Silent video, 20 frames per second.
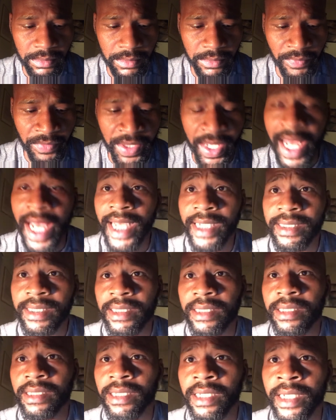that
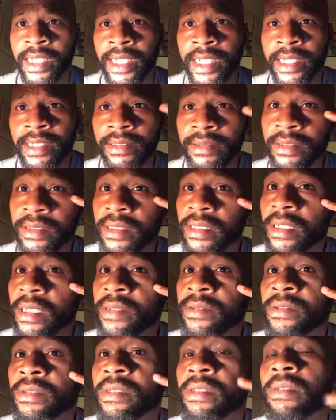and
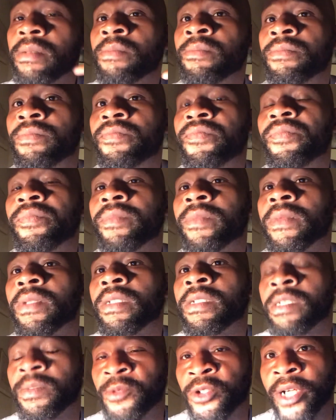
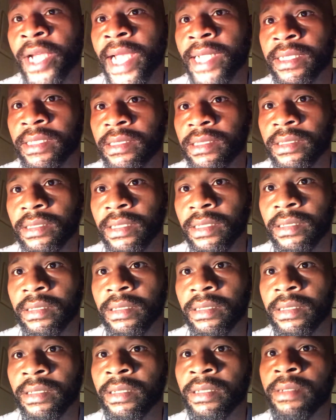subtract
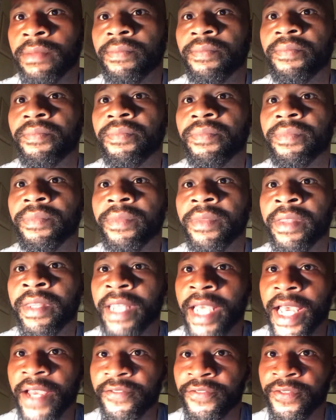
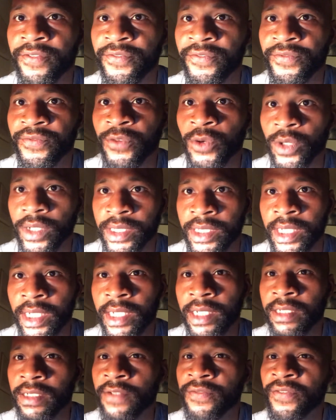that from
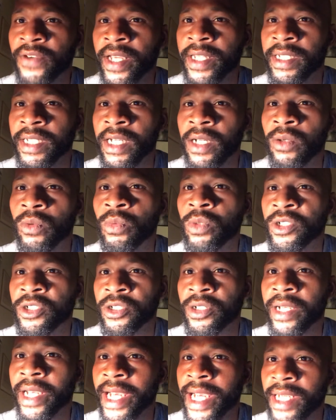14 to find out what
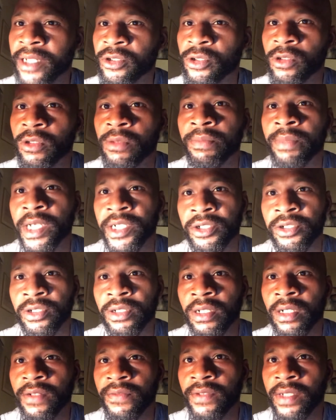your actual measure
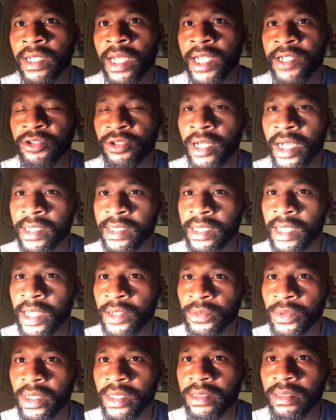of the hydroxide
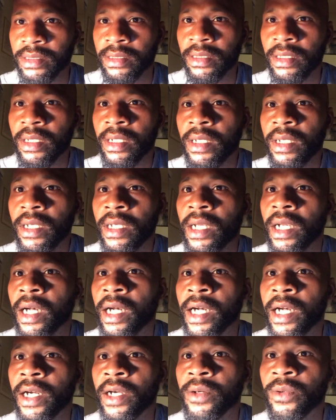was.
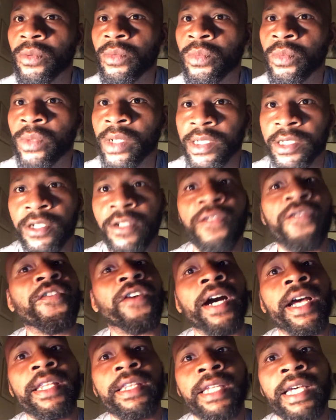Once you
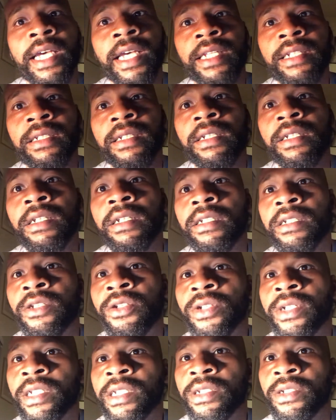find that, you
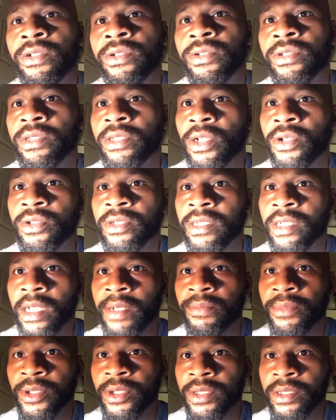can use those
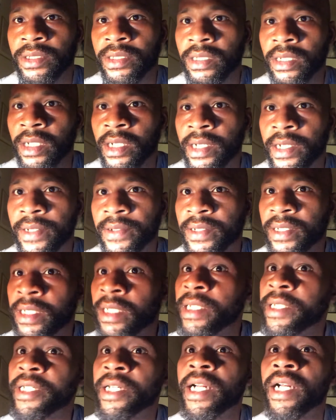numbers,
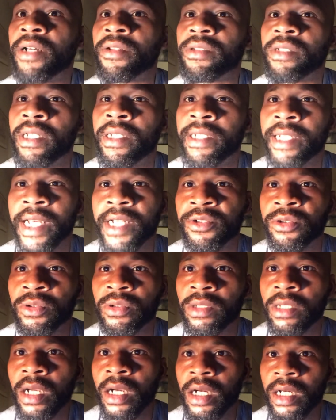clear out a natural
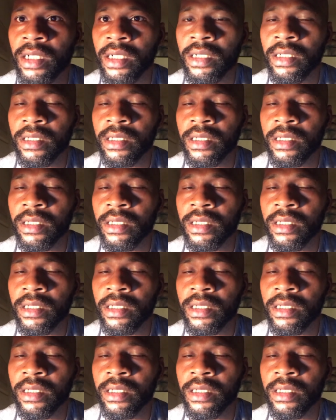log